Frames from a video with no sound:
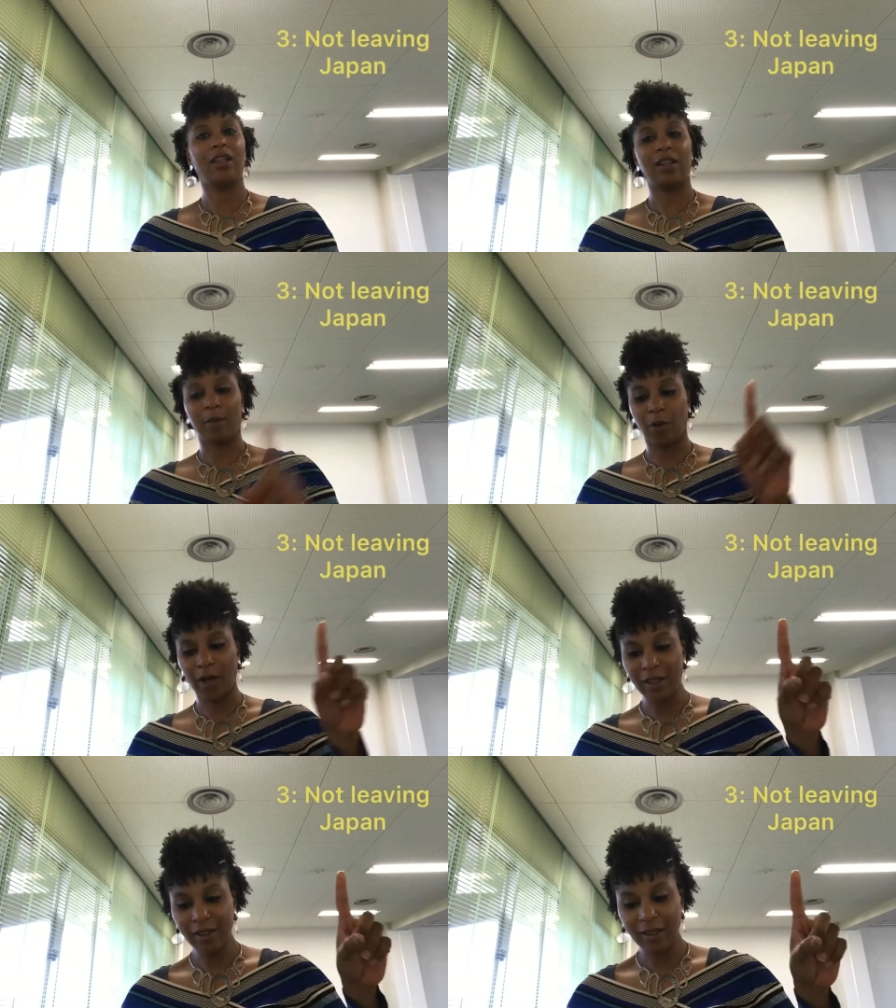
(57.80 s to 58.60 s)
Number
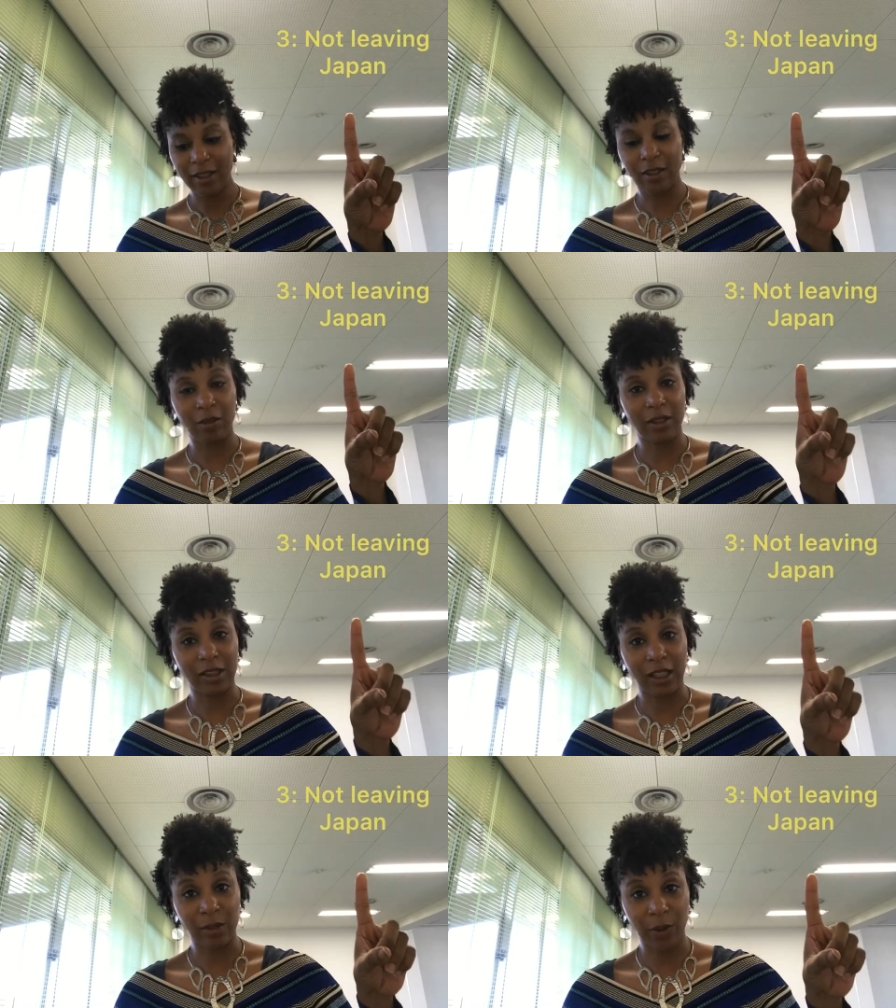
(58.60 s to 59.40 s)
1, don't
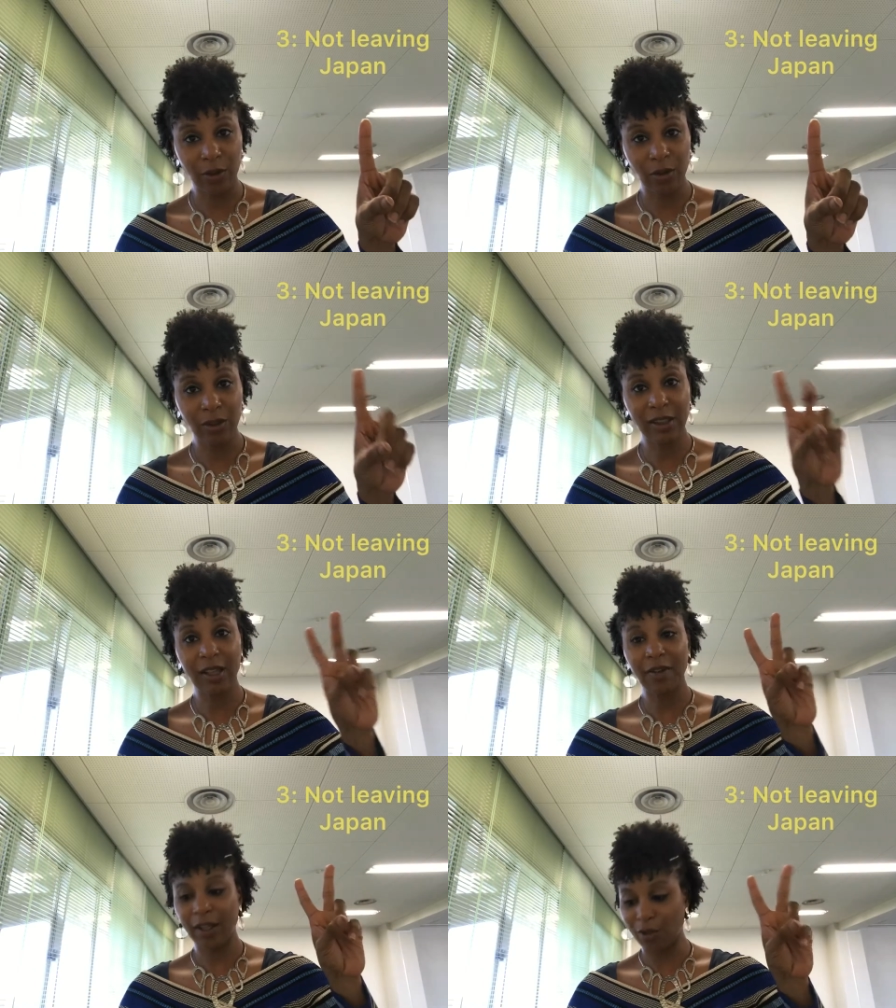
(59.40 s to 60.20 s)
discuss personal stuff.
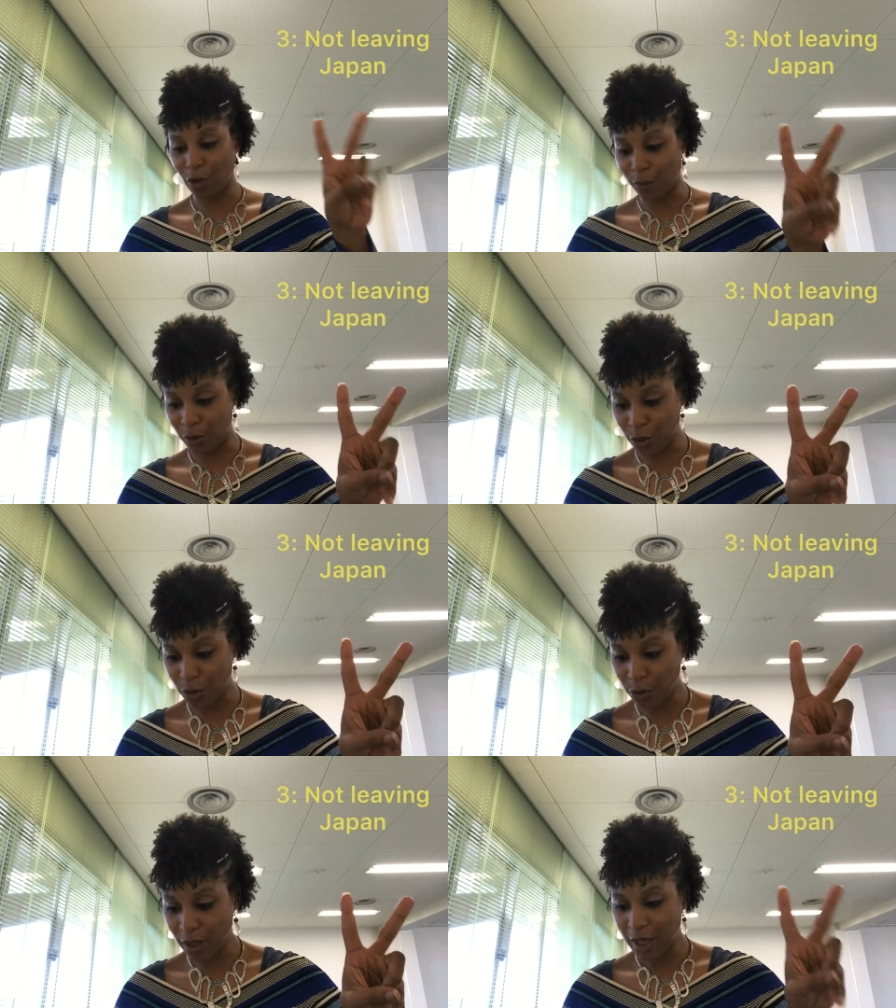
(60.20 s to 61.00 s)
Number
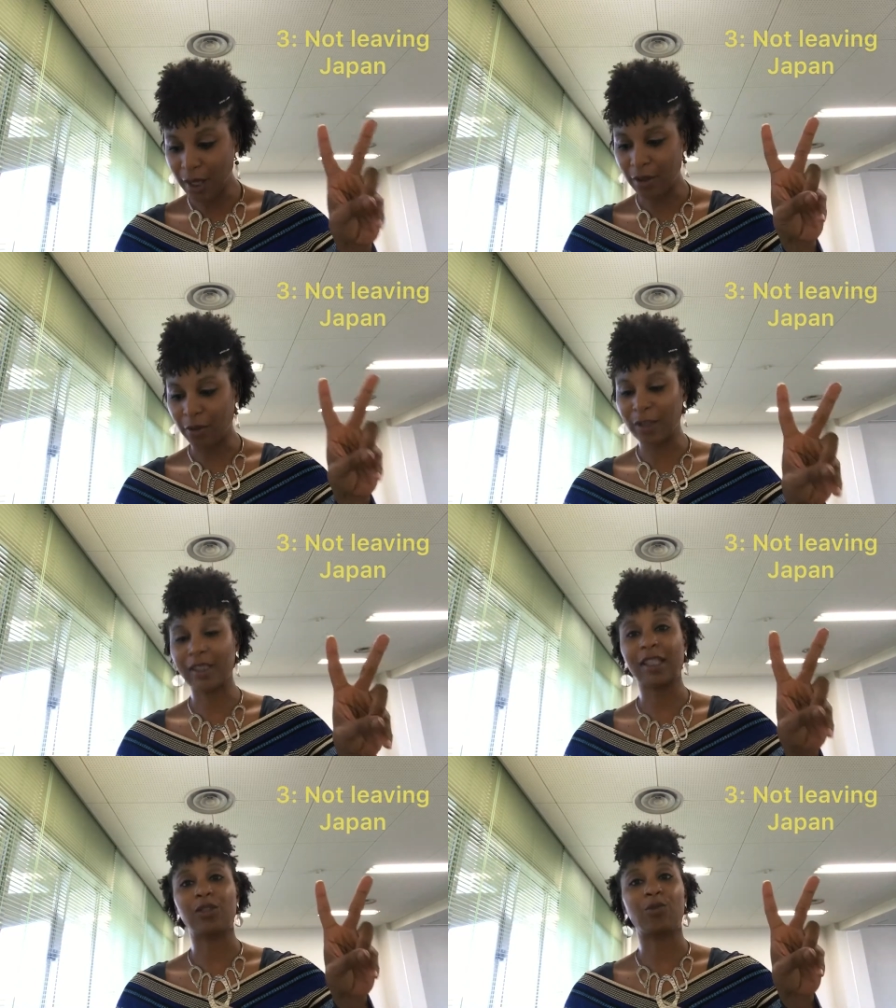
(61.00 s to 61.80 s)
2, don't
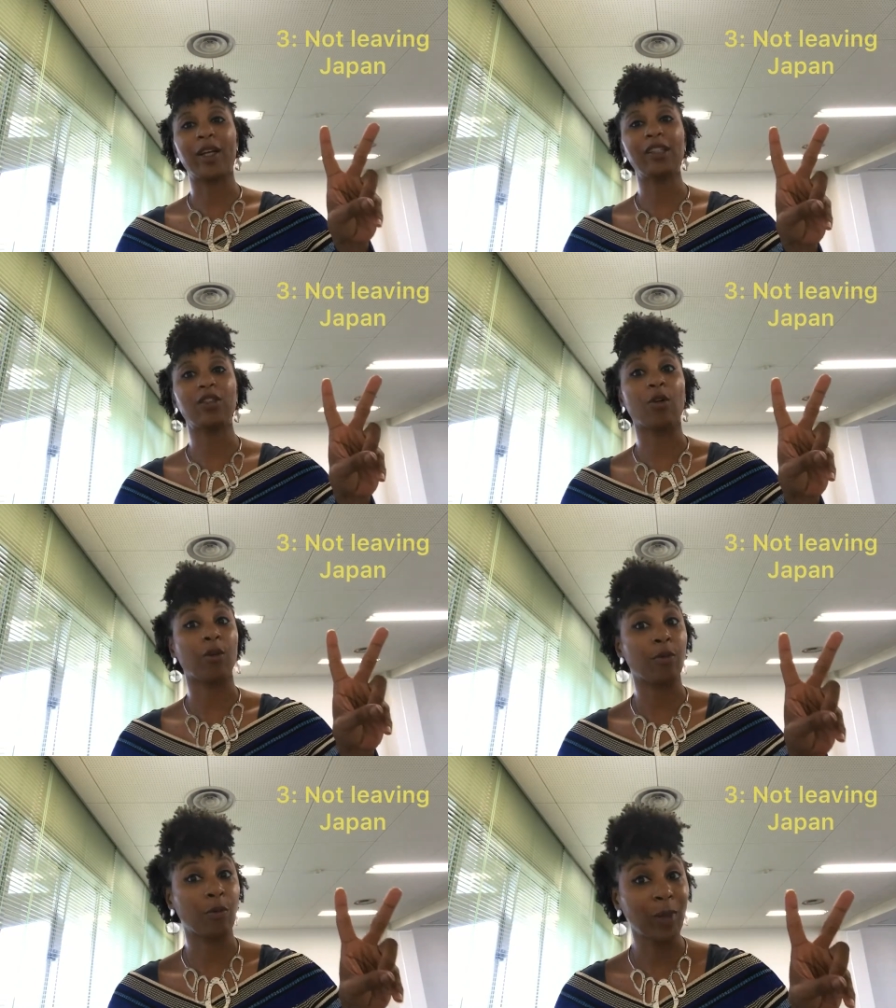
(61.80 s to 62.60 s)
discuss race
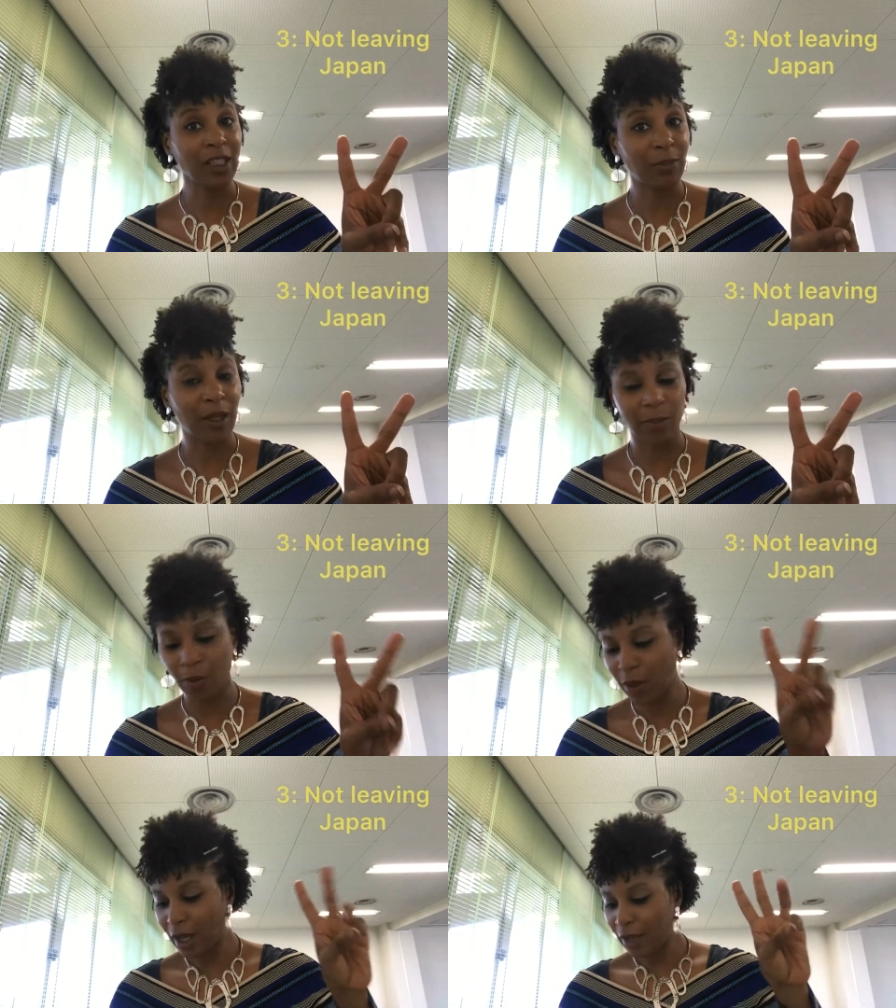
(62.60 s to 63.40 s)
or mixed people.